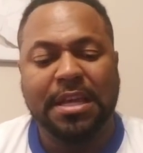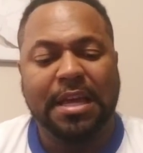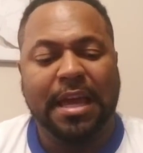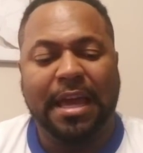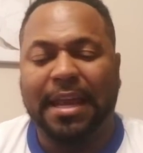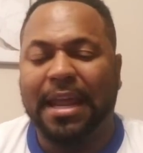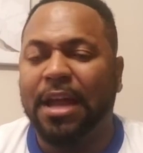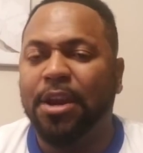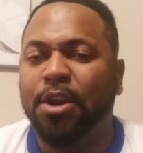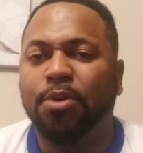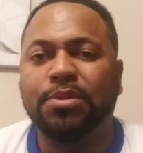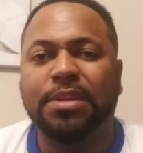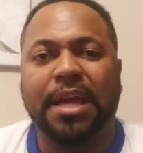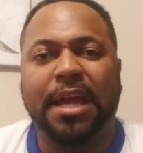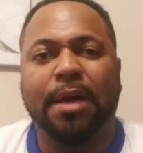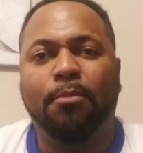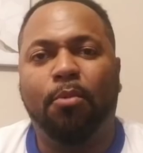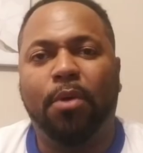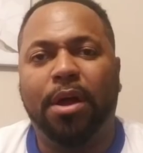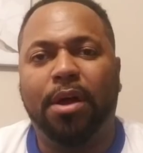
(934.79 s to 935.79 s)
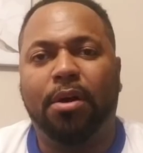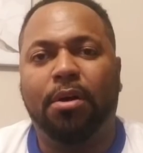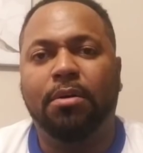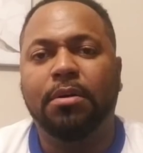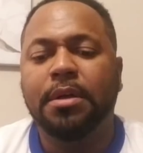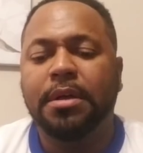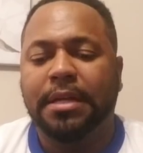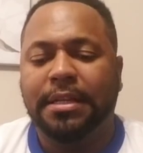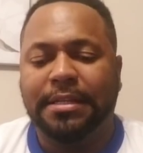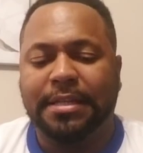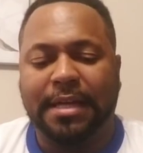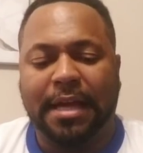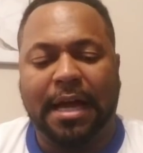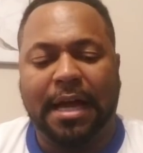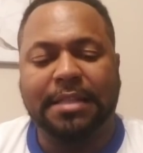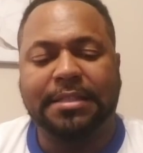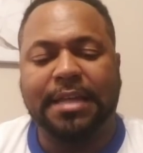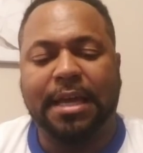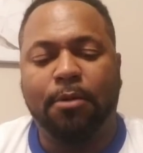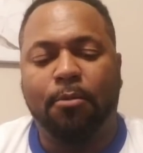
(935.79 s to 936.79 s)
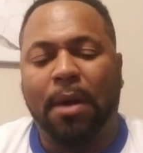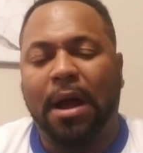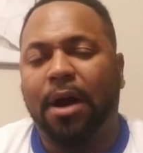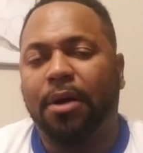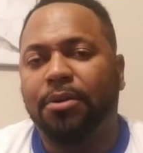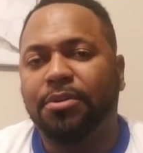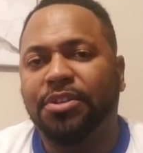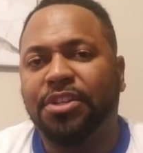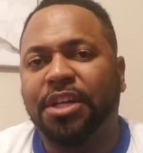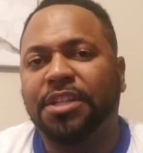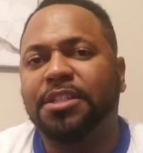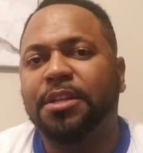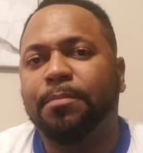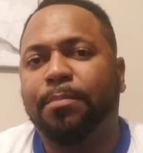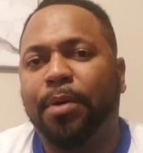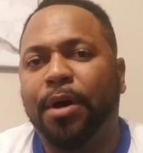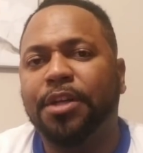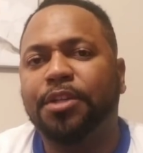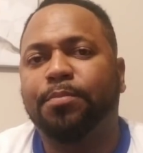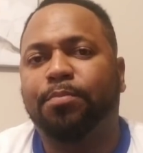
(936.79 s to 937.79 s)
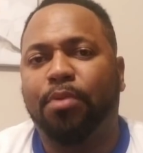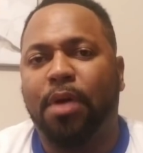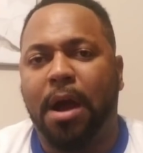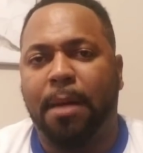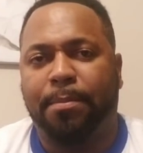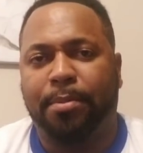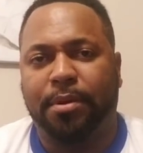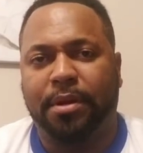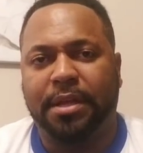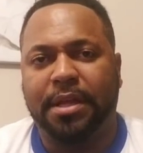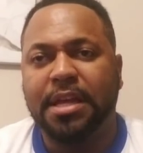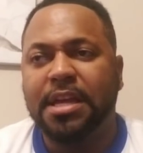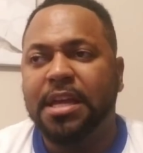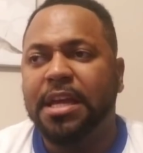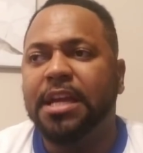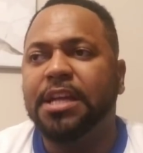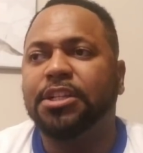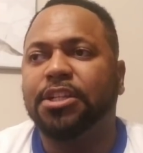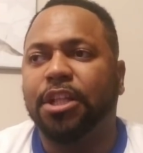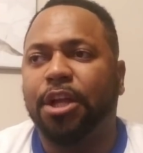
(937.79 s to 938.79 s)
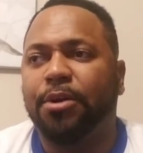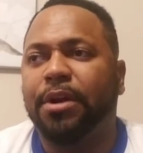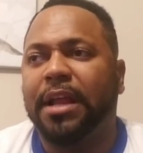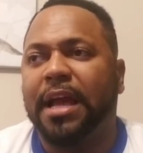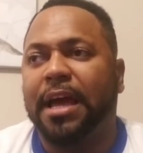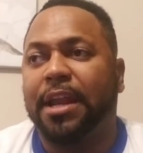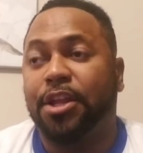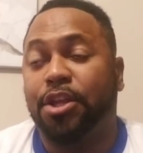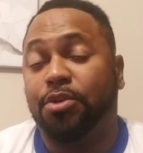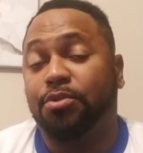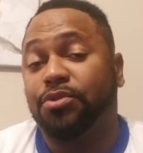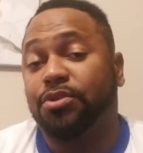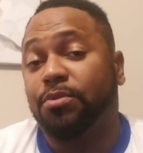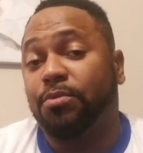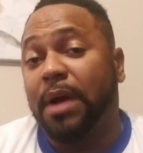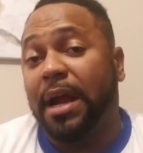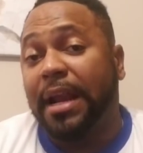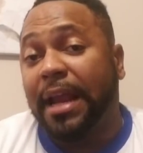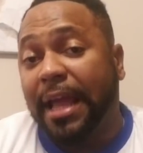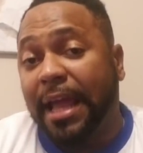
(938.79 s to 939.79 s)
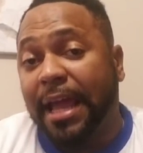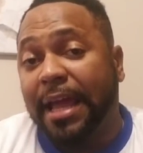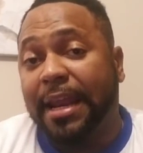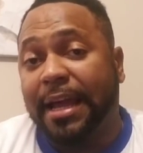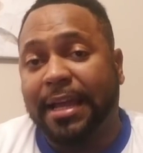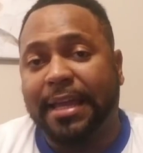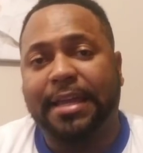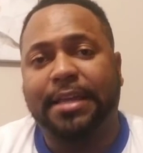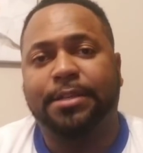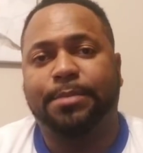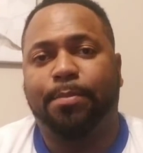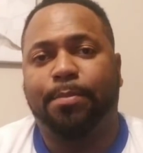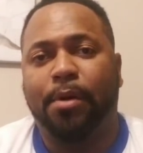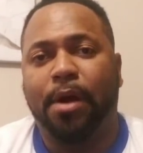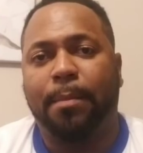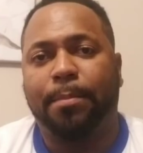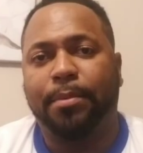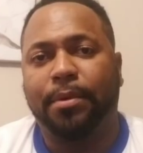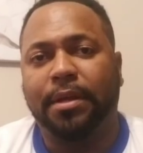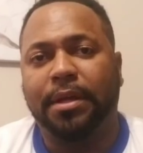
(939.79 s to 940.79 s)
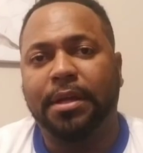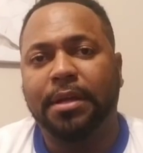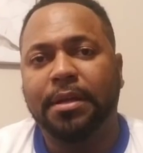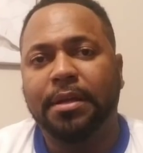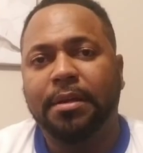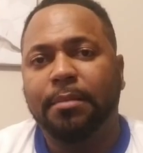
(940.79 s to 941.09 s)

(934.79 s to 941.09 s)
And I know damn well Deontay Wilder doesn't punch properly. He's learning how to use the right hand, I guess, properly.